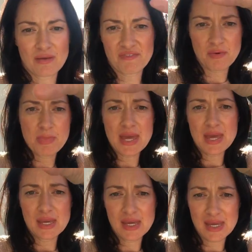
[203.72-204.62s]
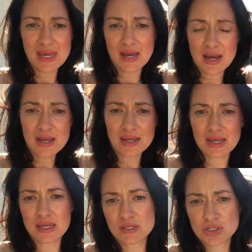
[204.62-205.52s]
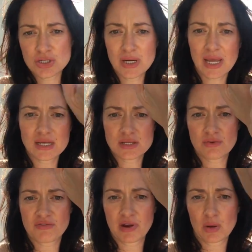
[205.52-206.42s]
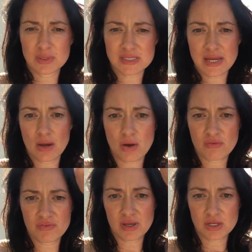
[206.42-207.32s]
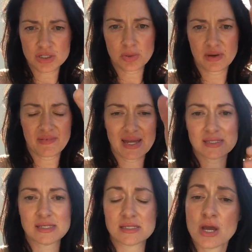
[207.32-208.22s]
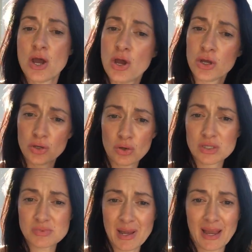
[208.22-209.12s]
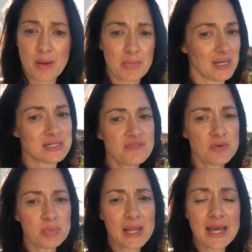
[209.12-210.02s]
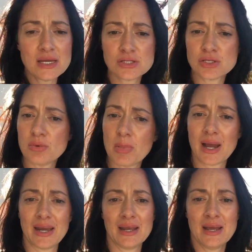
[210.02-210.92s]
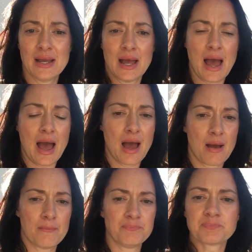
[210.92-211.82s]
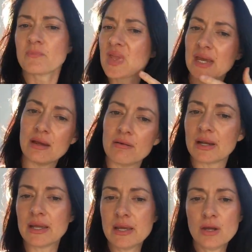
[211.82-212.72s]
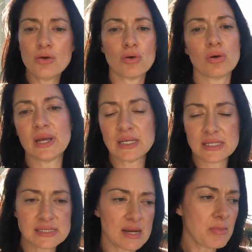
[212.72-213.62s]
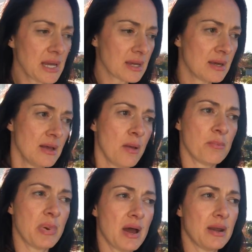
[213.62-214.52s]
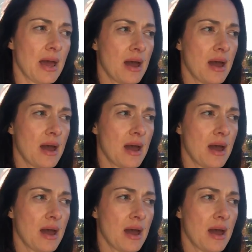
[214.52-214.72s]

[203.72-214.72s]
For me, here is tuning into the frequency of intuitive answers. Yours might come in a different place. You might hear it here or in your stomach, but